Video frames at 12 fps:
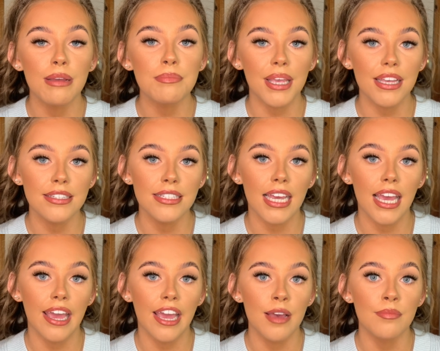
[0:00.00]
based
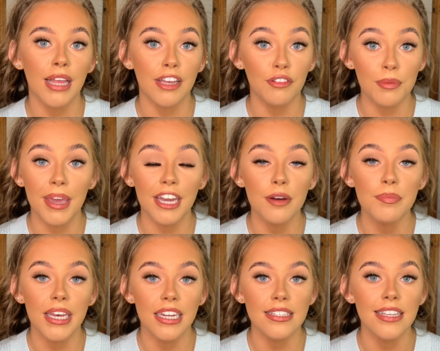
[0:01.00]
like for makeup
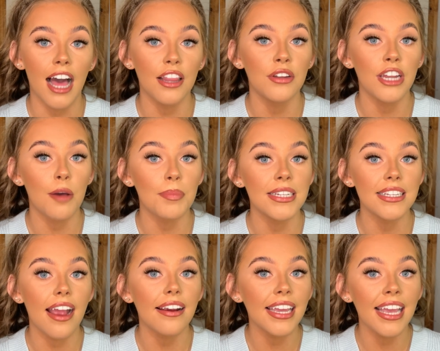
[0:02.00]
in a salon up in
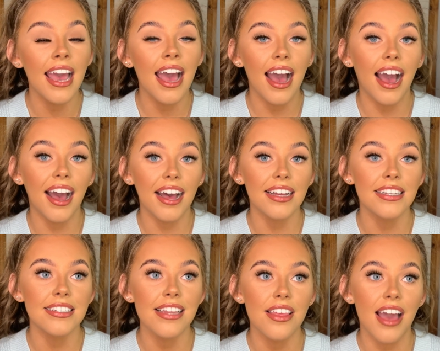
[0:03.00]
Derry,
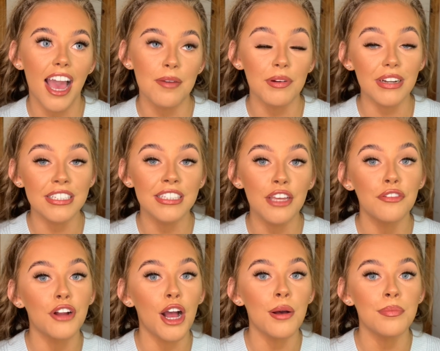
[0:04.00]
and I'm originally
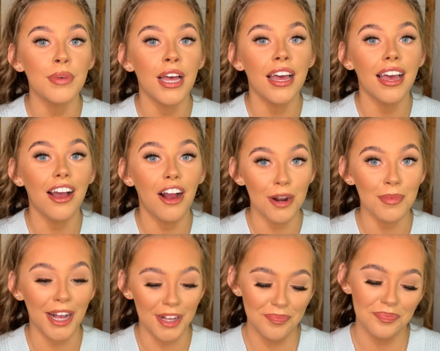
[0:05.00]
from
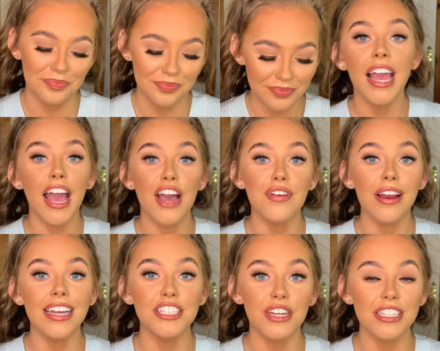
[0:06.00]
Armagh. A
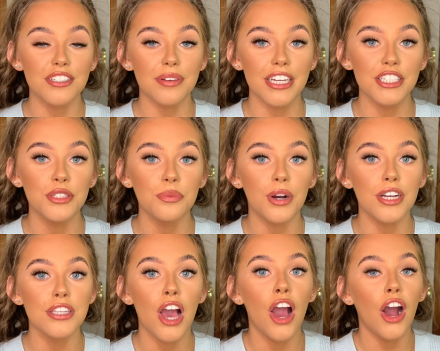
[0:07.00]
very interesting question
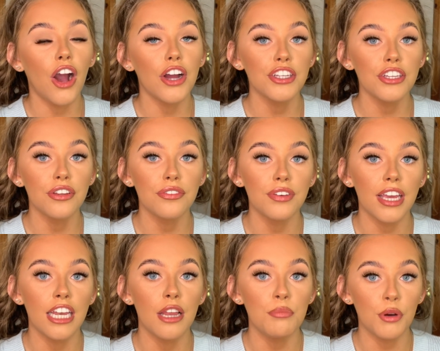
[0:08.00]
was, how do you
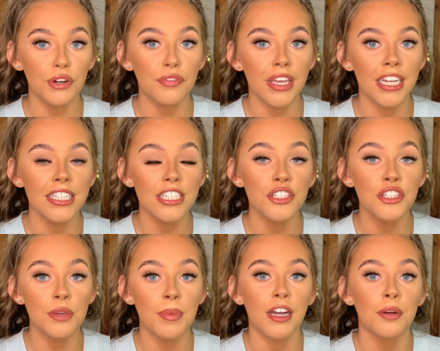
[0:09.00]
feel motivated to
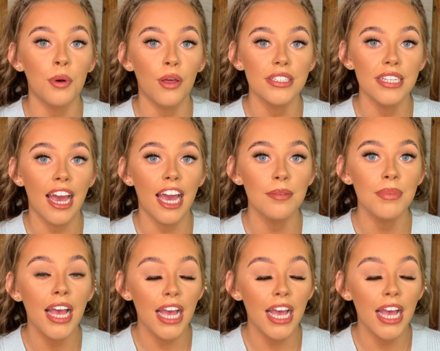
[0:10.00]
do makeup all the time,